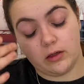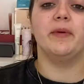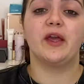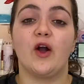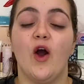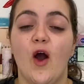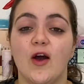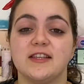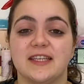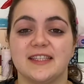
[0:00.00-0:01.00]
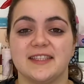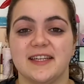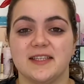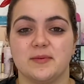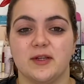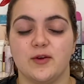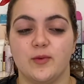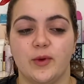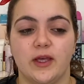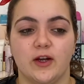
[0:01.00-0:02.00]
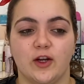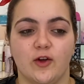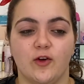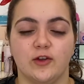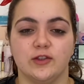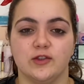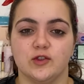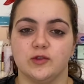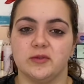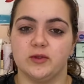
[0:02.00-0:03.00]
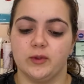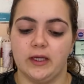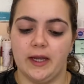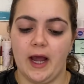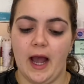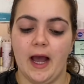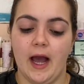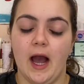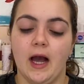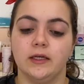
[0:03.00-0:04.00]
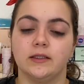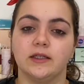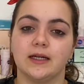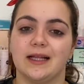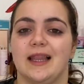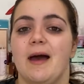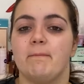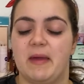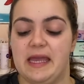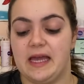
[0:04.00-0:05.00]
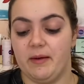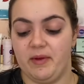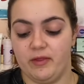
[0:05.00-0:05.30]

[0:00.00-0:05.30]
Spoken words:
Because in today's video, we are going to be doing a glam makeup.